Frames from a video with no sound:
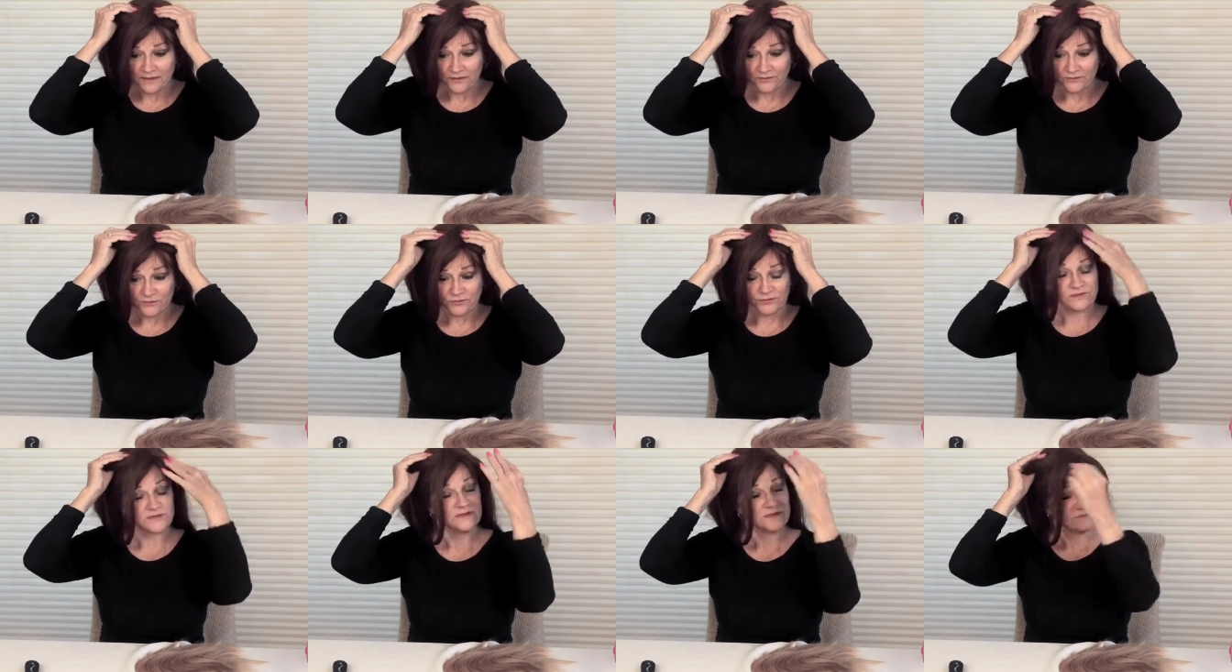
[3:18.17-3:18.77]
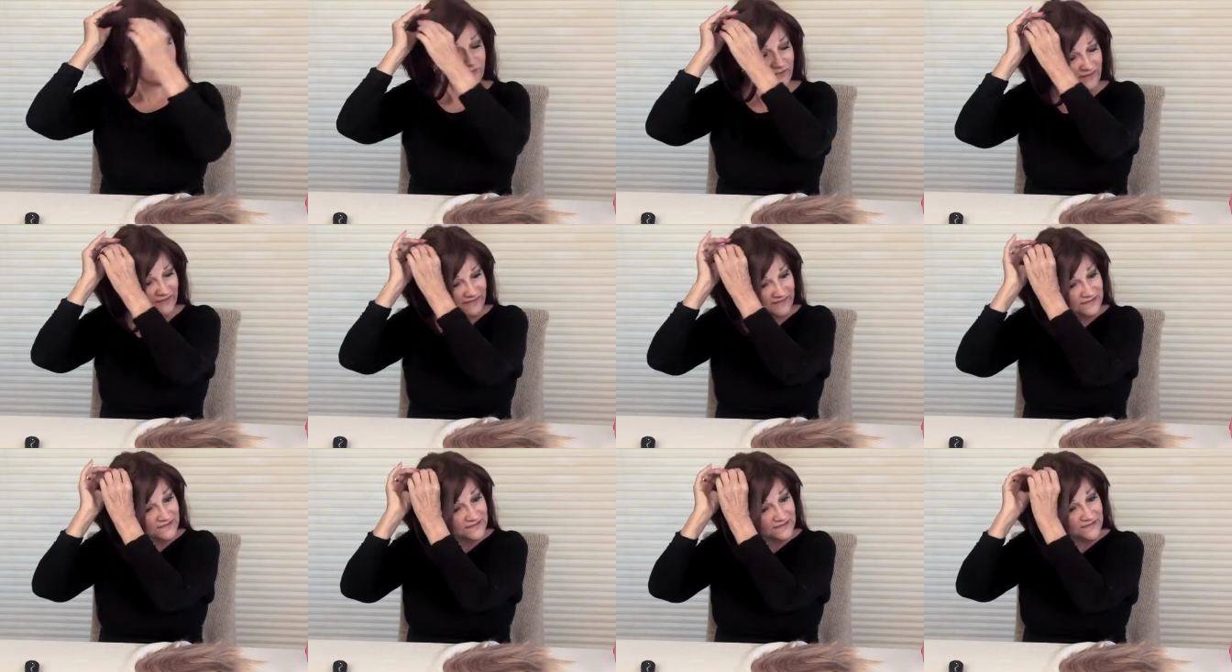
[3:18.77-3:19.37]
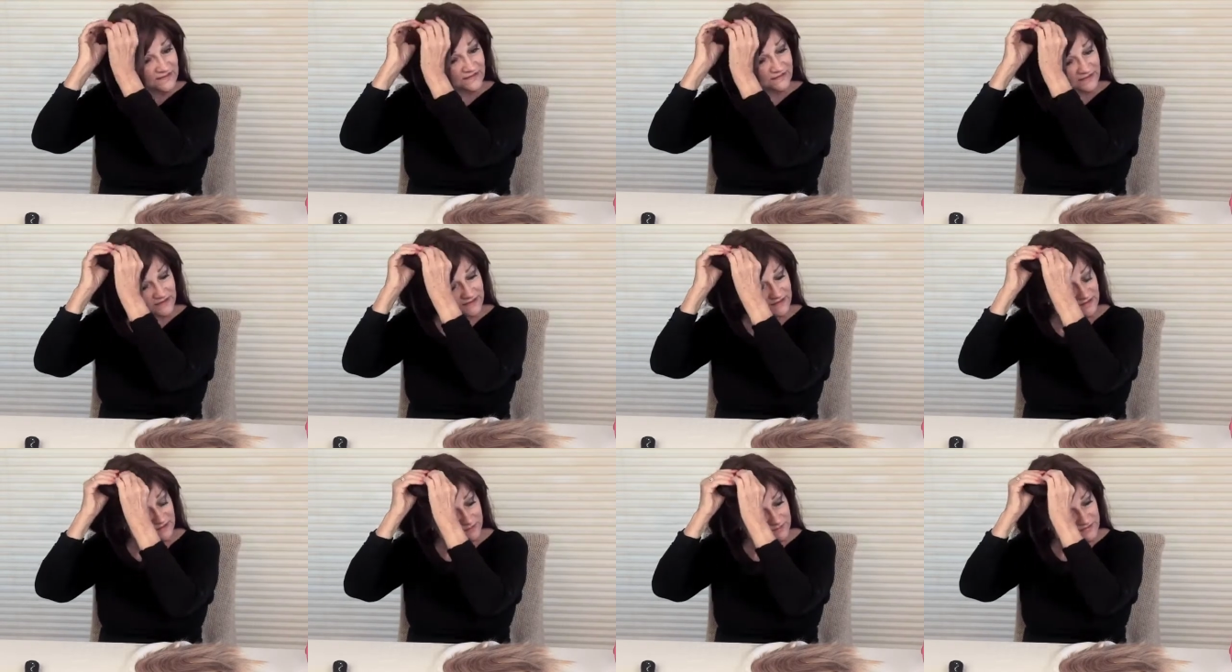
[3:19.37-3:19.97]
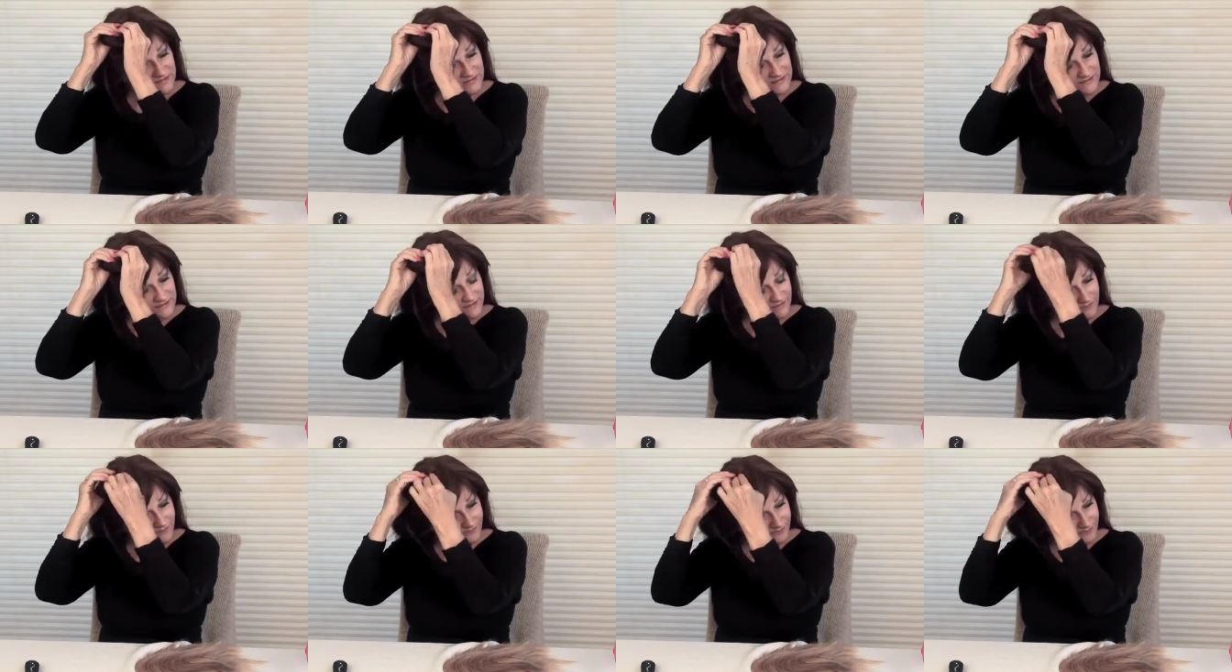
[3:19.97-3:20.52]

I'm going to release the clips.